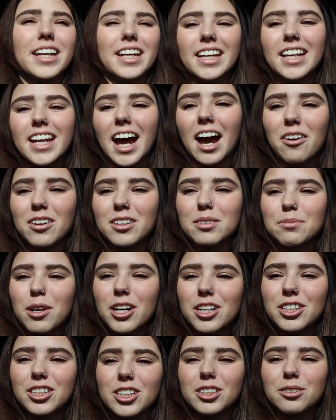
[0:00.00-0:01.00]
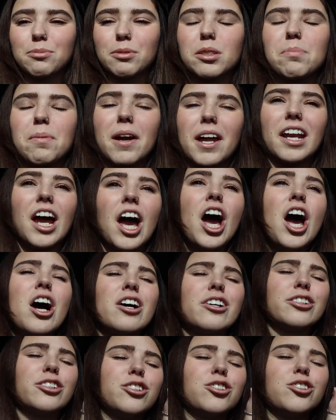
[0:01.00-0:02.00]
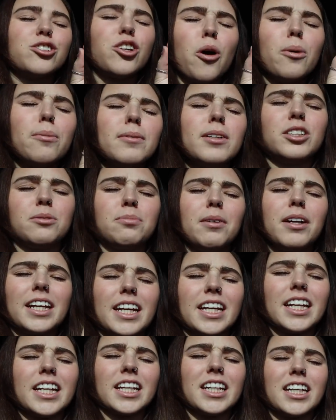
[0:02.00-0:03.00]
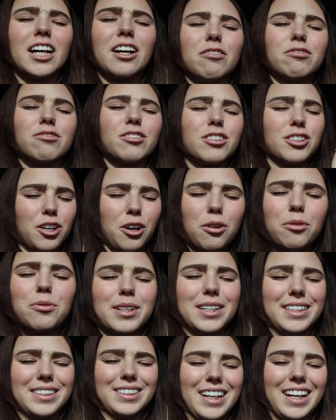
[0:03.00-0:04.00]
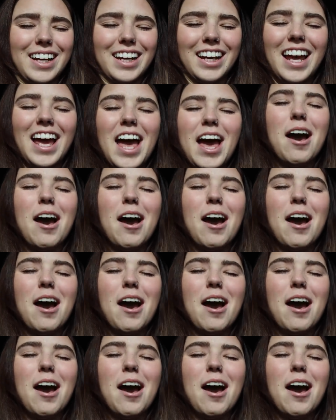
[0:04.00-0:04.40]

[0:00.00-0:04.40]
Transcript: to eat out as much because we spend so much money eating out for no reason.